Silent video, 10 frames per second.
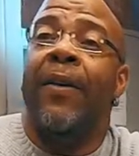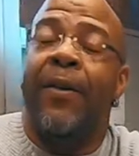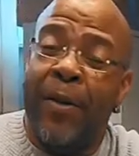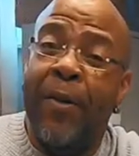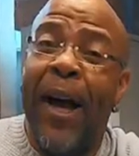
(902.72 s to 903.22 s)

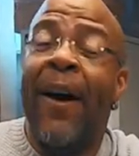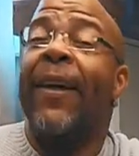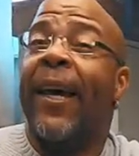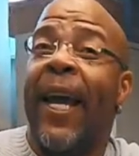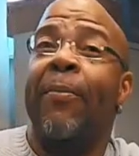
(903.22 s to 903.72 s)
you have
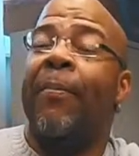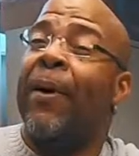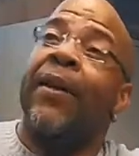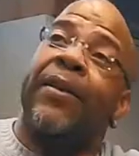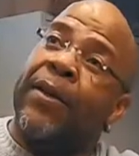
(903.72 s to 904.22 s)
that
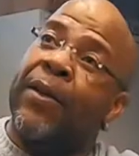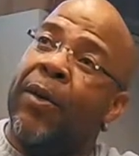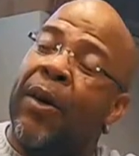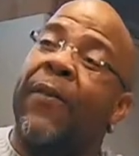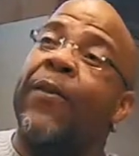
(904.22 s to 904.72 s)
capability to,
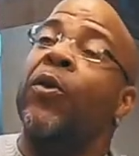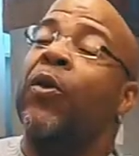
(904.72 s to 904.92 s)
if you